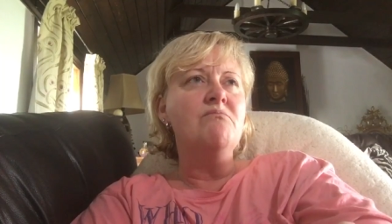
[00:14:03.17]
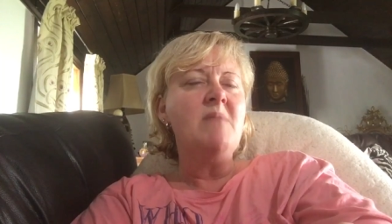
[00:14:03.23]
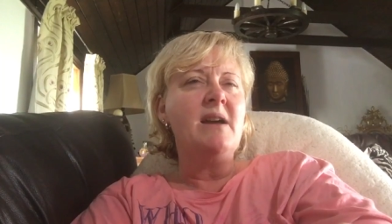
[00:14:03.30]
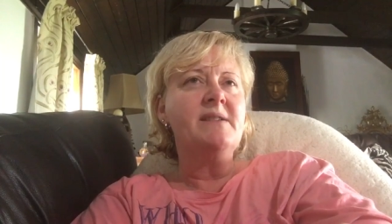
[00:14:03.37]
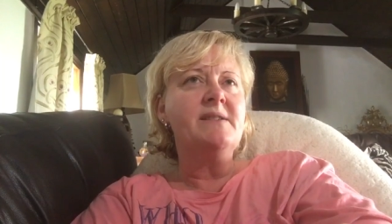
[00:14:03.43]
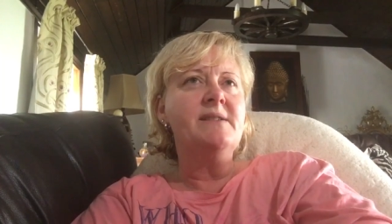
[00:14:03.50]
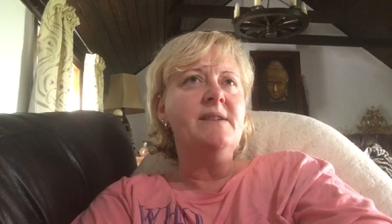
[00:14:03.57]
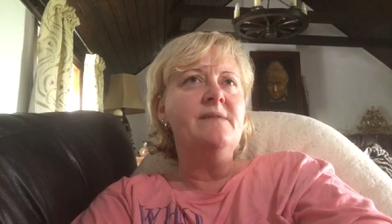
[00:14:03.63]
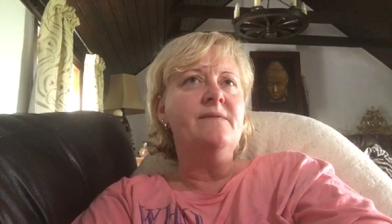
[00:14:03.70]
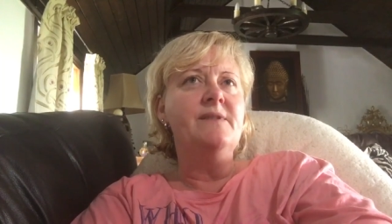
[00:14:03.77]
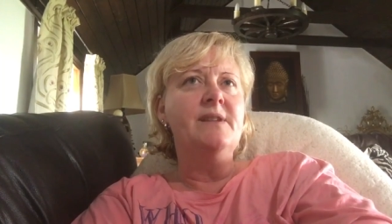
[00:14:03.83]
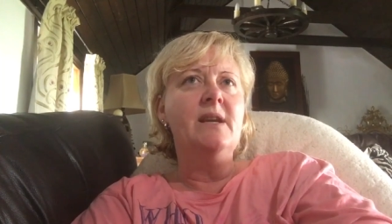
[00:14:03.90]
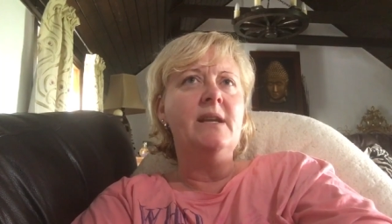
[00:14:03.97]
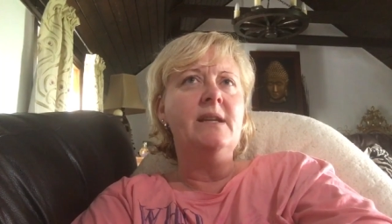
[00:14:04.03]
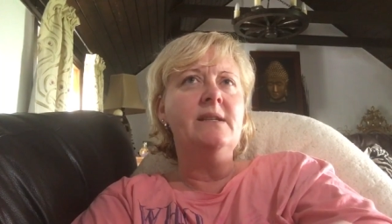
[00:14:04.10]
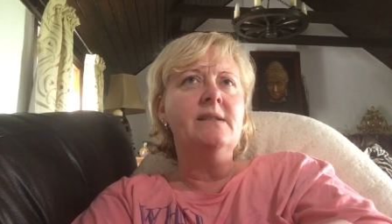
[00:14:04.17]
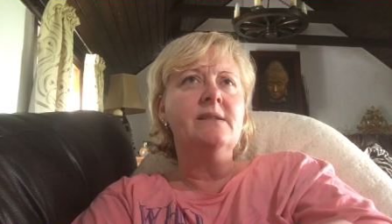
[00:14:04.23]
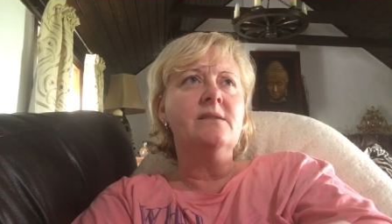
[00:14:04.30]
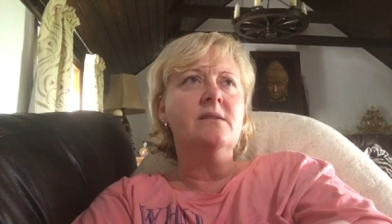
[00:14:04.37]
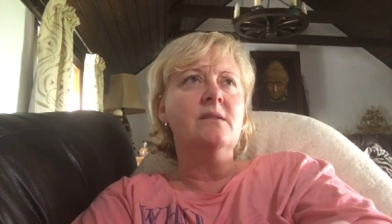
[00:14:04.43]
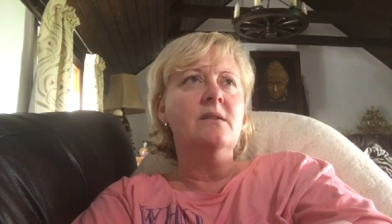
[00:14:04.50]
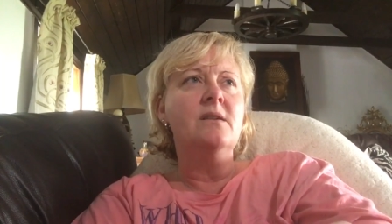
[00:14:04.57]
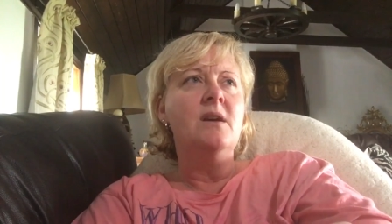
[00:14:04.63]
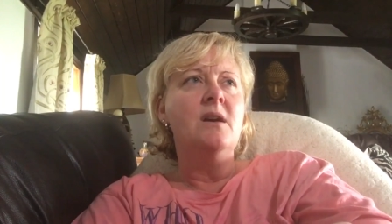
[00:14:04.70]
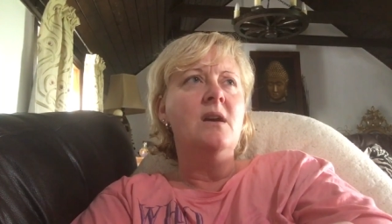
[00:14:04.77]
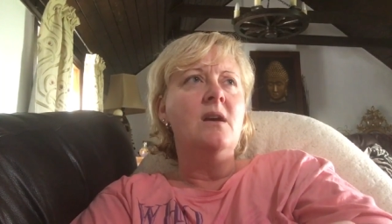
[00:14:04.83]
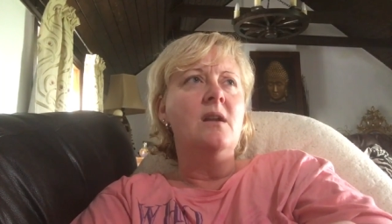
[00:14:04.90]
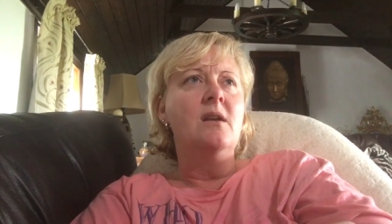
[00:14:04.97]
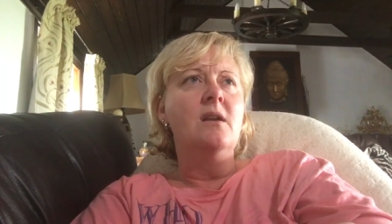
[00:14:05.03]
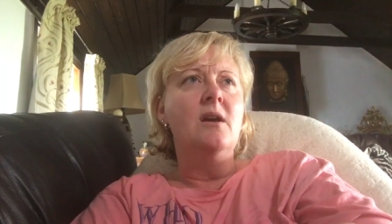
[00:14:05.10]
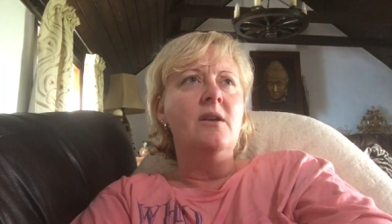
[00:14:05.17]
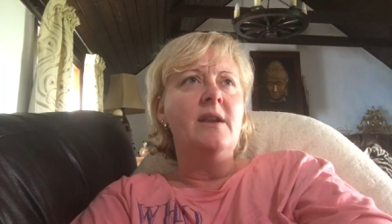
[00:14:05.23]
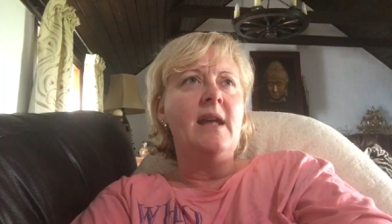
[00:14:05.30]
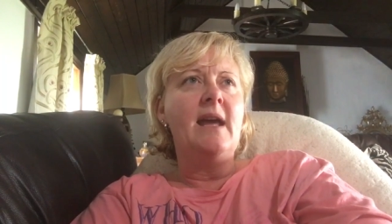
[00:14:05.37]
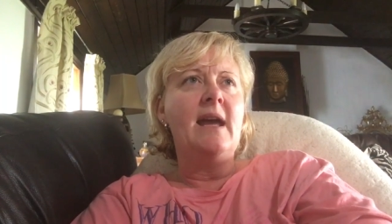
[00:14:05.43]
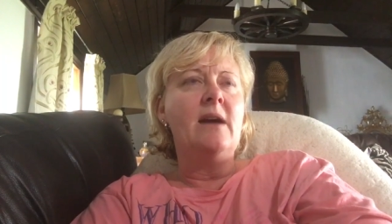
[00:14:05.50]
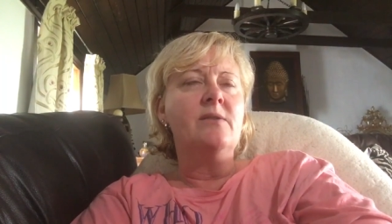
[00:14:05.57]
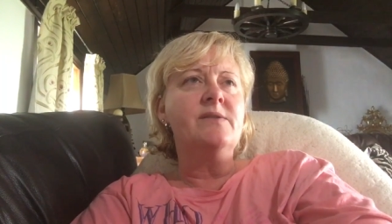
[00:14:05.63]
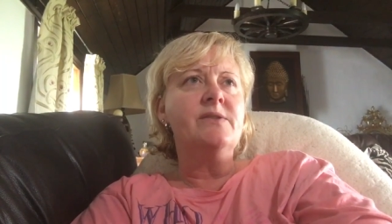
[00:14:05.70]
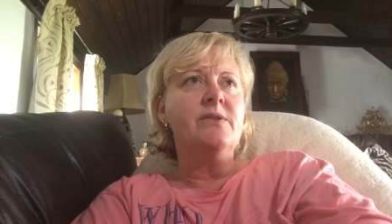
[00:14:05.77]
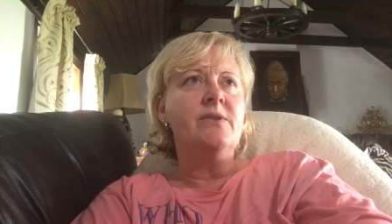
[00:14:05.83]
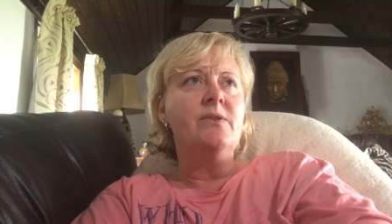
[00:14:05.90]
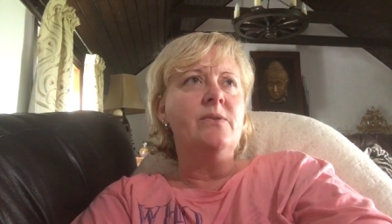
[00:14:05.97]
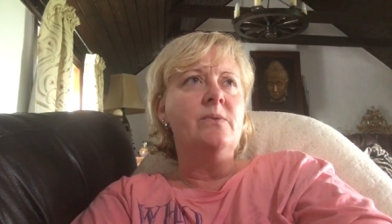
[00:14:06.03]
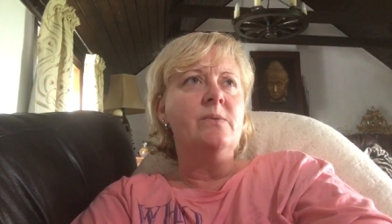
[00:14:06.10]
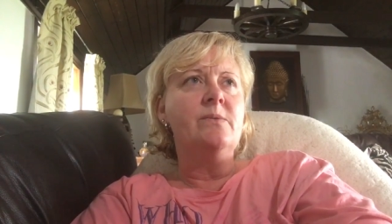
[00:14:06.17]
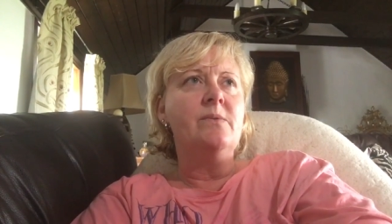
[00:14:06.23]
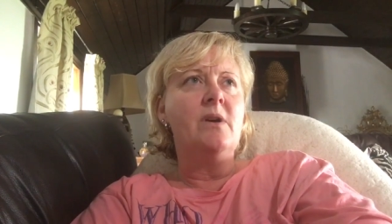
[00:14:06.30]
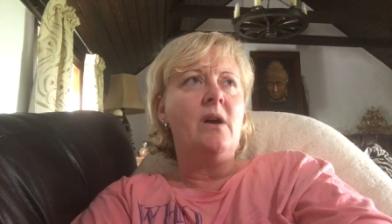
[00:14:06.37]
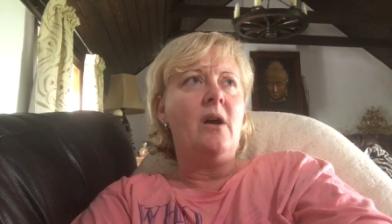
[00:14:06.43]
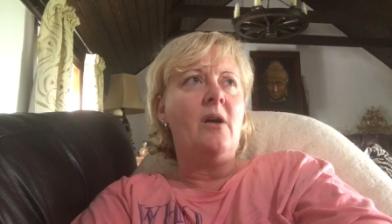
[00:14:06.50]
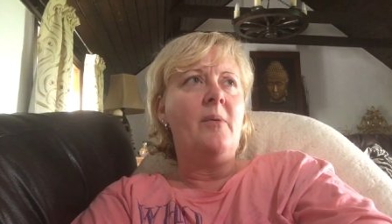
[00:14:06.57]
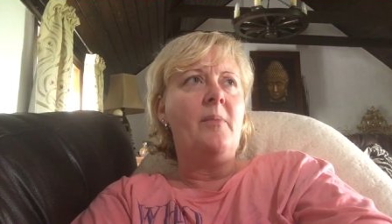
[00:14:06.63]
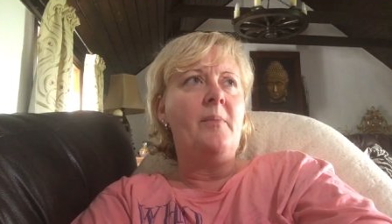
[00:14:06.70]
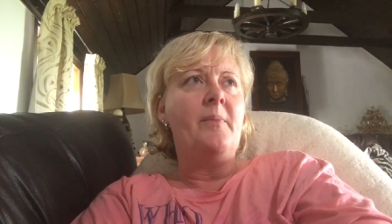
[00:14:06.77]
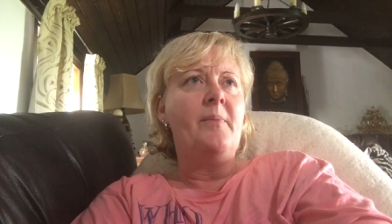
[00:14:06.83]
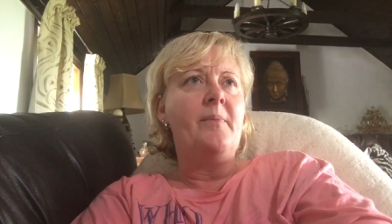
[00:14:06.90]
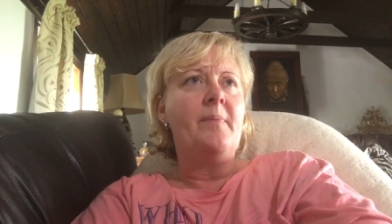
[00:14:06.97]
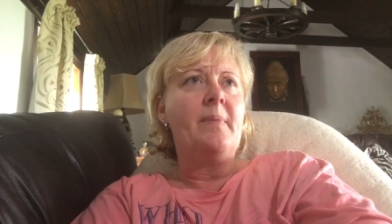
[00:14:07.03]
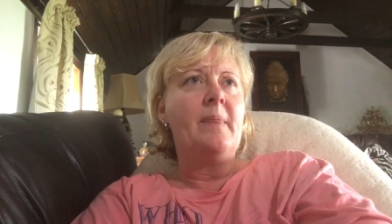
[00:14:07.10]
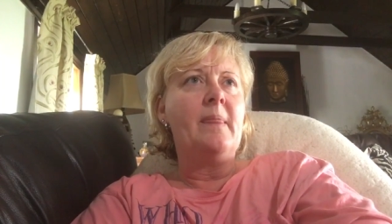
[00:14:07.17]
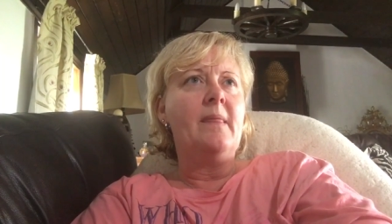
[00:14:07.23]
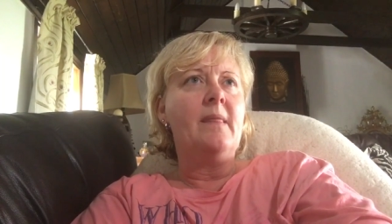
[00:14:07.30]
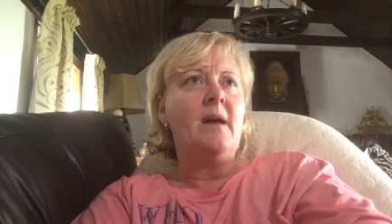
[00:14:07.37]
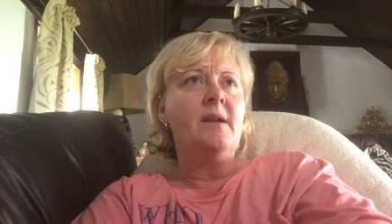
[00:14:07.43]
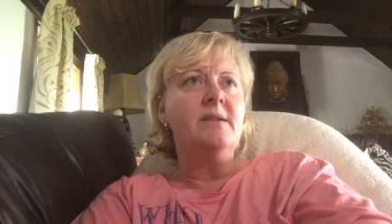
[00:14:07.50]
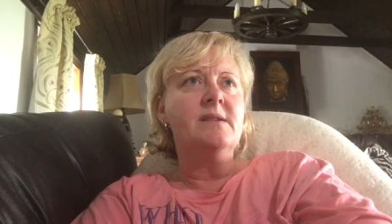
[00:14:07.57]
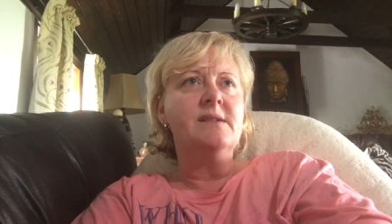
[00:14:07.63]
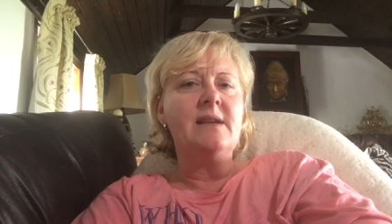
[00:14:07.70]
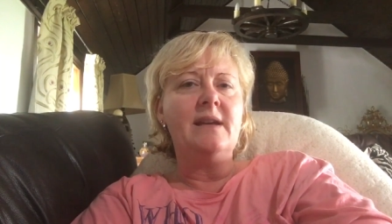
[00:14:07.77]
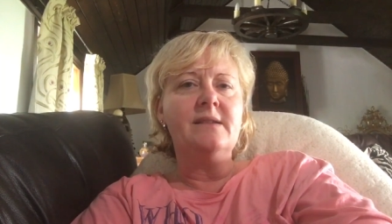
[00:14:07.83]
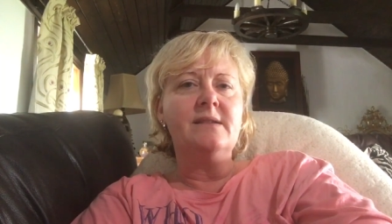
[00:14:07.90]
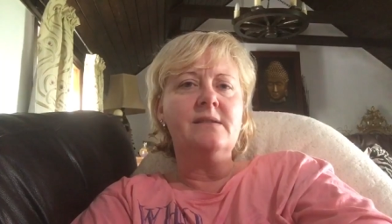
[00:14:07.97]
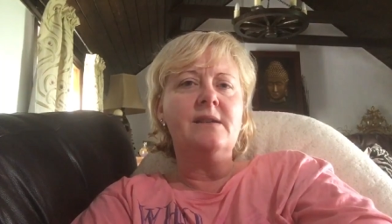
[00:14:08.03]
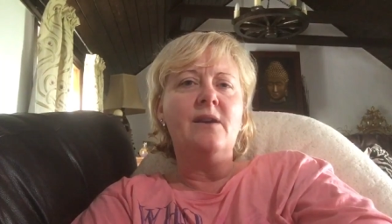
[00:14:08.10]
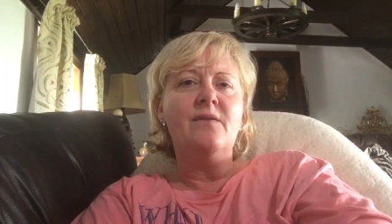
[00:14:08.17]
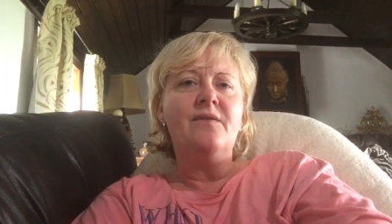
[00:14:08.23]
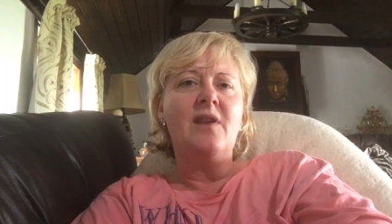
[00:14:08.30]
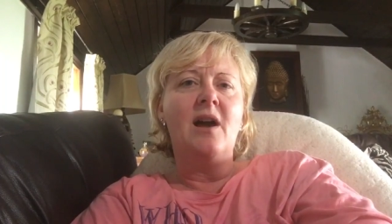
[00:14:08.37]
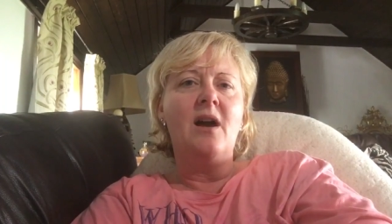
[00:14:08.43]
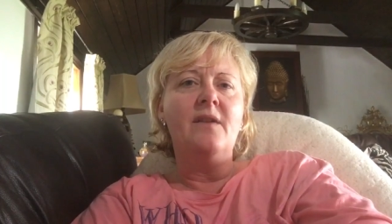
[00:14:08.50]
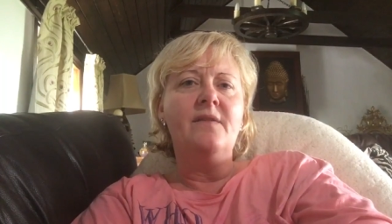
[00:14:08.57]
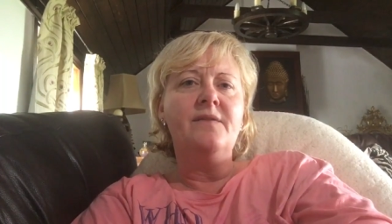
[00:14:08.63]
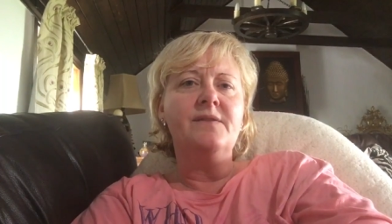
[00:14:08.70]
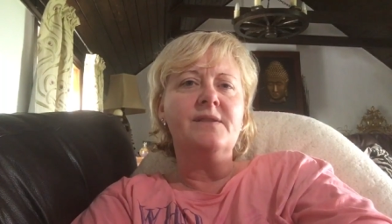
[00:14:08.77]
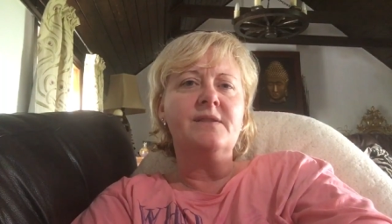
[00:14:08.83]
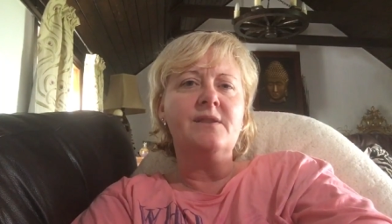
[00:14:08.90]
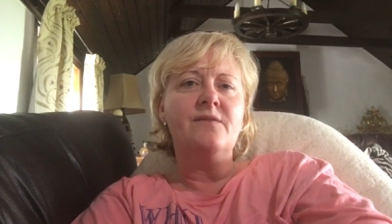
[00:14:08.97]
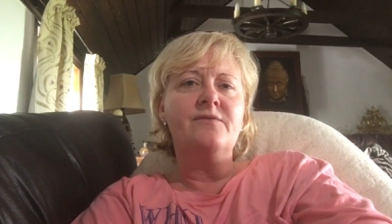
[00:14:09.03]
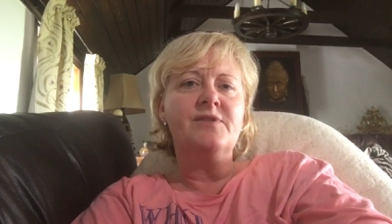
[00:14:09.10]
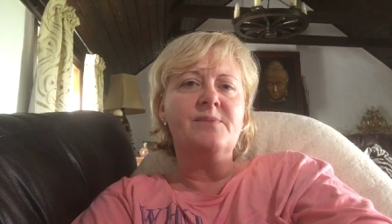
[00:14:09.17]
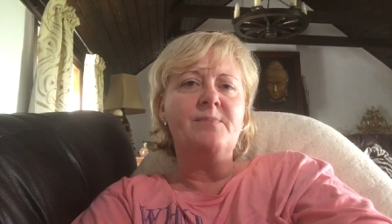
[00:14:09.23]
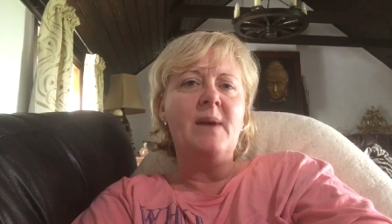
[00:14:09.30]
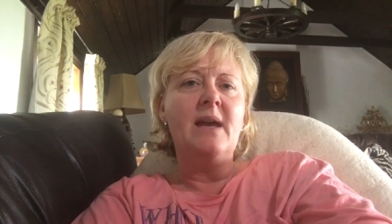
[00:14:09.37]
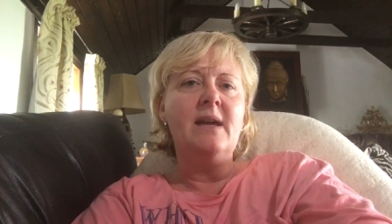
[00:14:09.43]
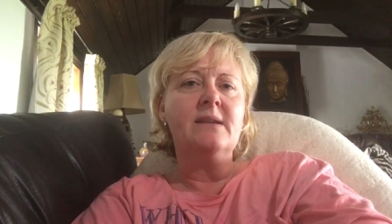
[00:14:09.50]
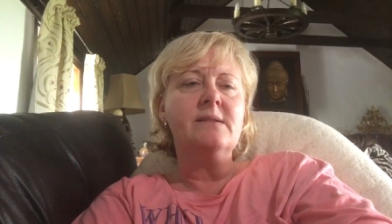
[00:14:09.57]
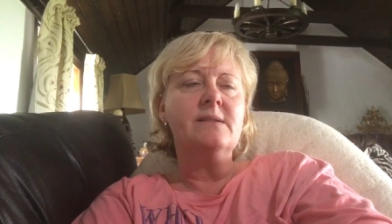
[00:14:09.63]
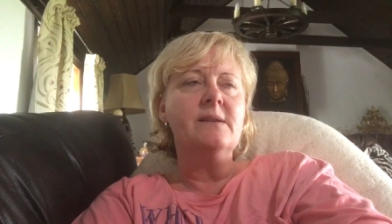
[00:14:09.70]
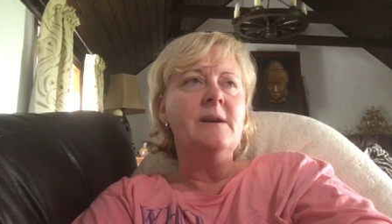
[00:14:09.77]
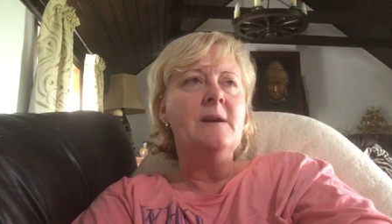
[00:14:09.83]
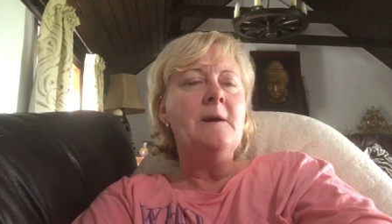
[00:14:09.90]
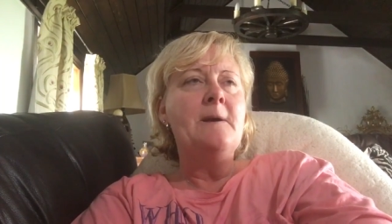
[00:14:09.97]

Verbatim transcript: massive need to learn how to understand self-love and self-respect.